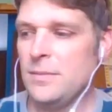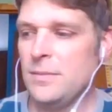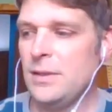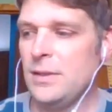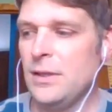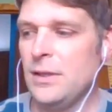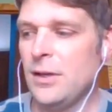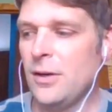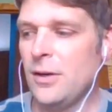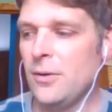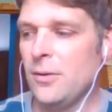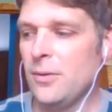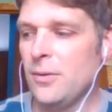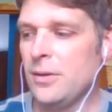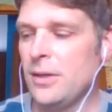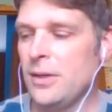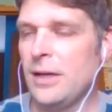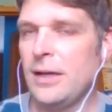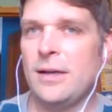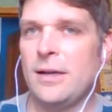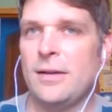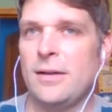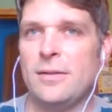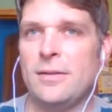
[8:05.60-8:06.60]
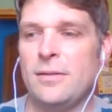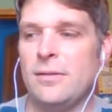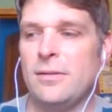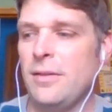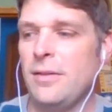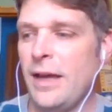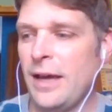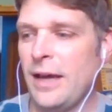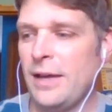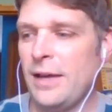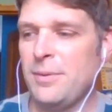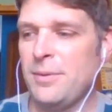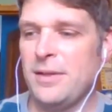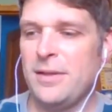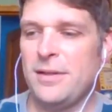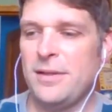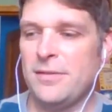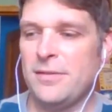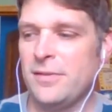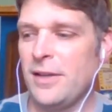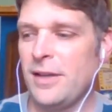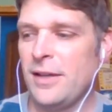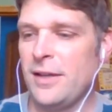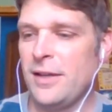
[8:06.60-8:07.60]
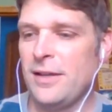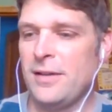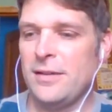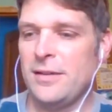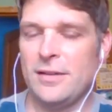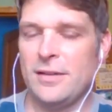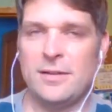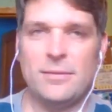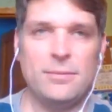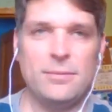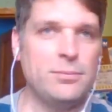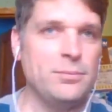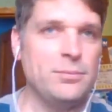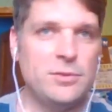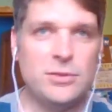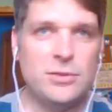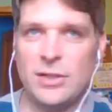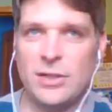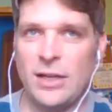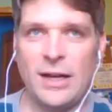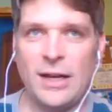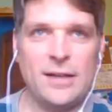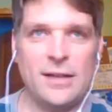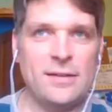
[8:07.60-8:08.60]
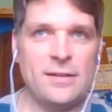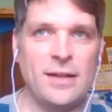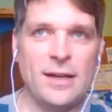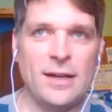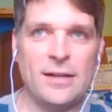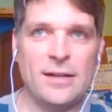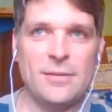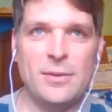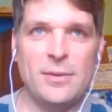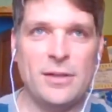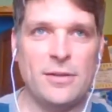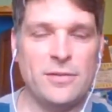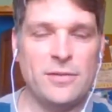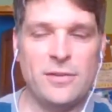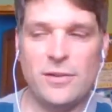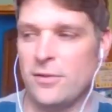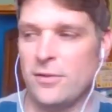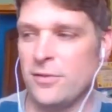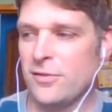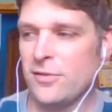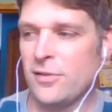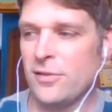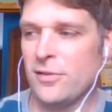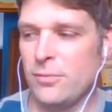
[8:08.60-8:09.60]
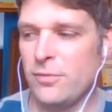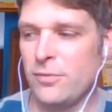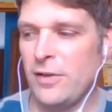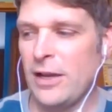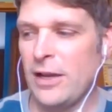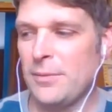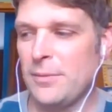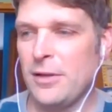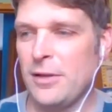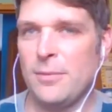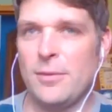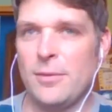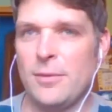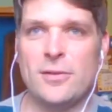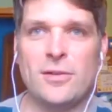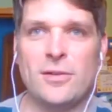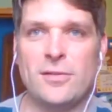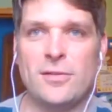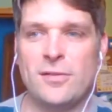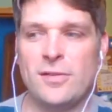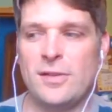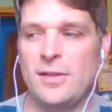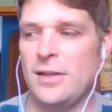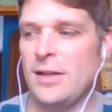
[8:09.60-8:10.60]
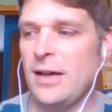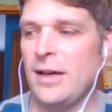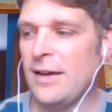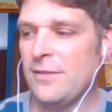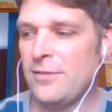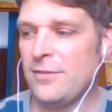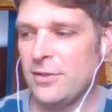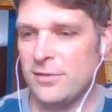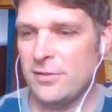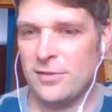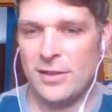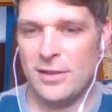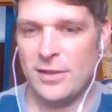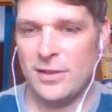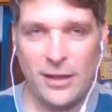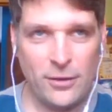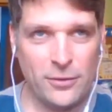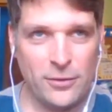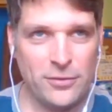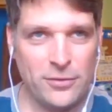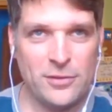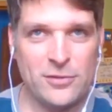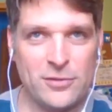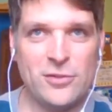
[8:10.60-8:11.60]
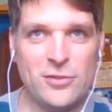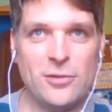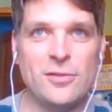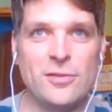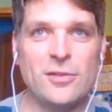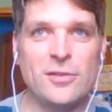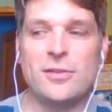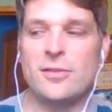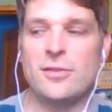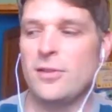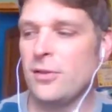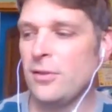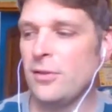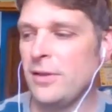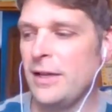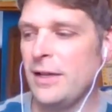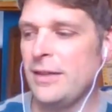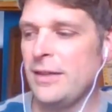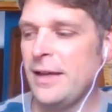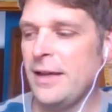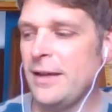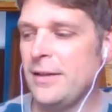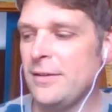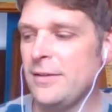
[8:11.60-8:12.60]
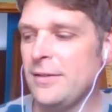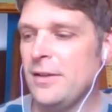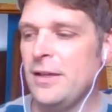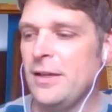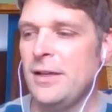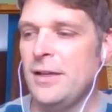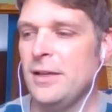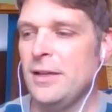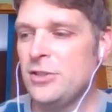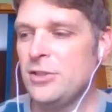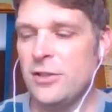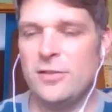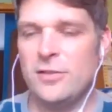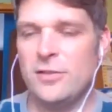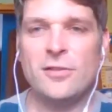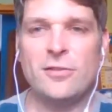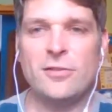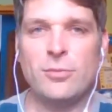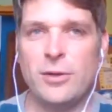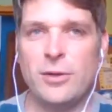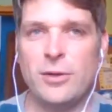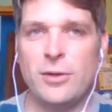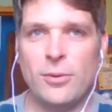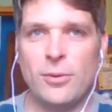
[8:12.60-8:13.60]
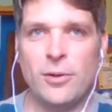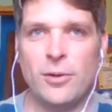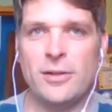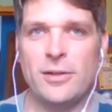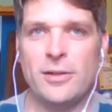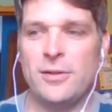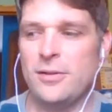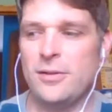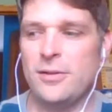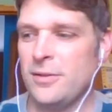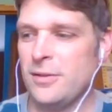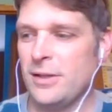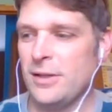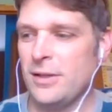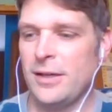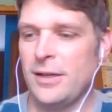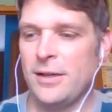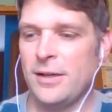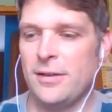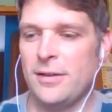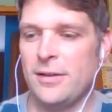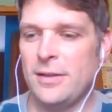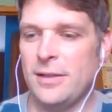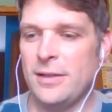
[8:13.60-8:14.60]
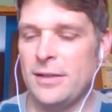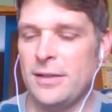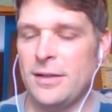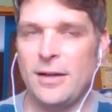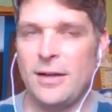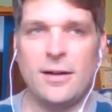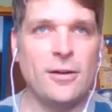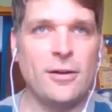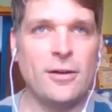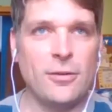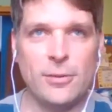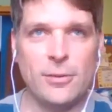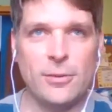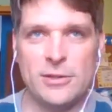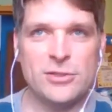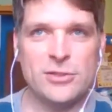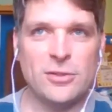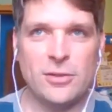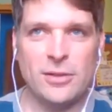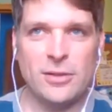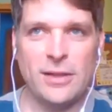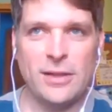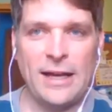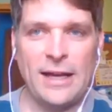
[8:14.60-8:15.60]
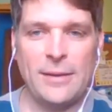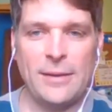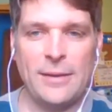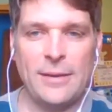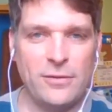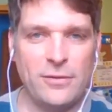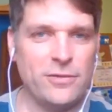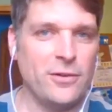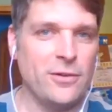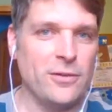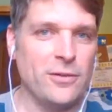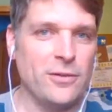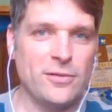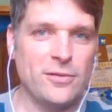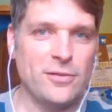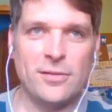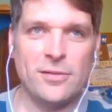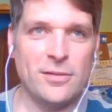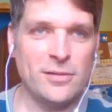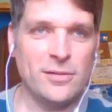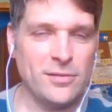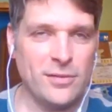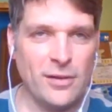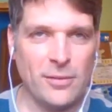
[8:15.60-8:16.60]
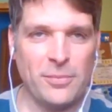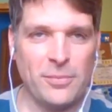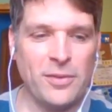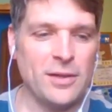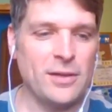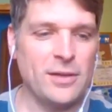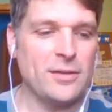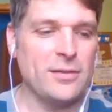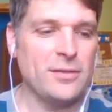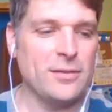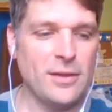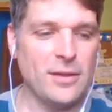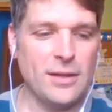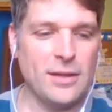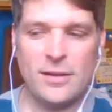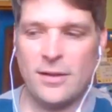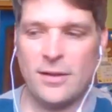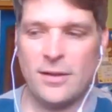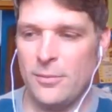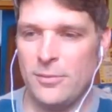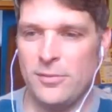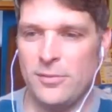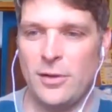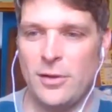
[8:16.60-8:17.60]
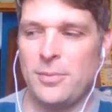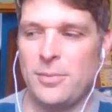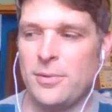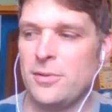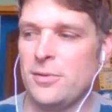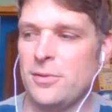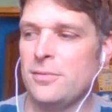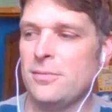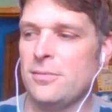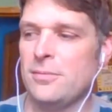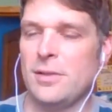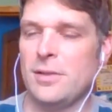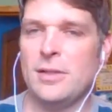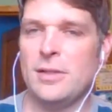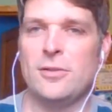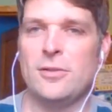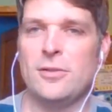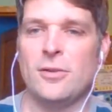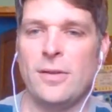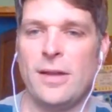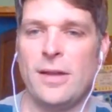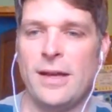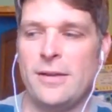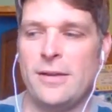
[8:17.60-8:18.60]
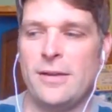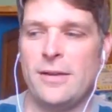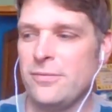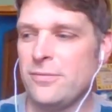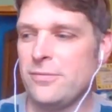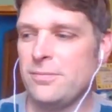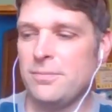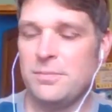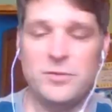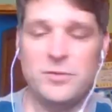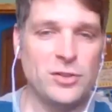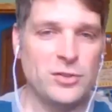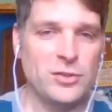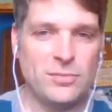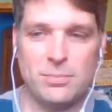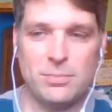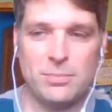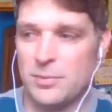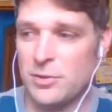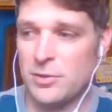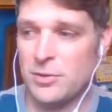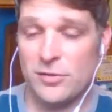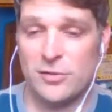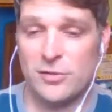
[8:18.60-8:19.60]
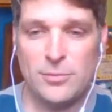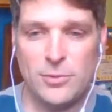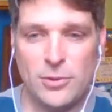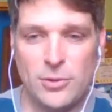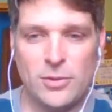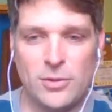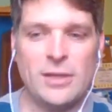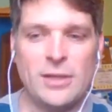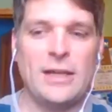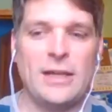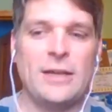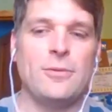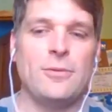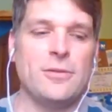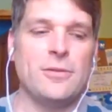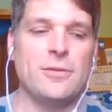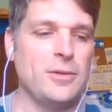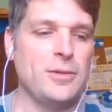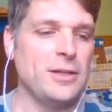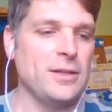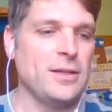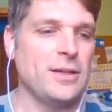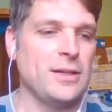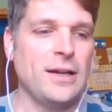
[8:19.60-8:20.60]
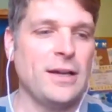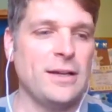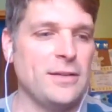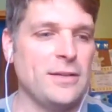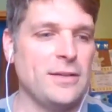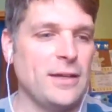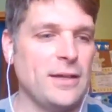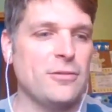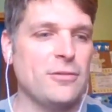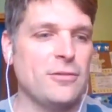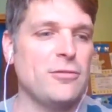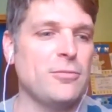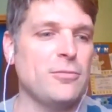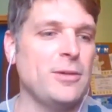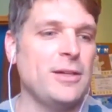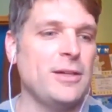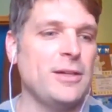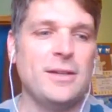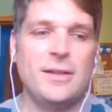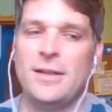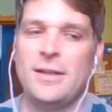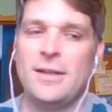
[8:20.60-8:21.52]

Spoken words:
That being said, contact me if there's some family emergency. Obviously, health issues can delay that, just as we would in our original lab. If there's something that comes up in your life, just communicate with me and contact with me.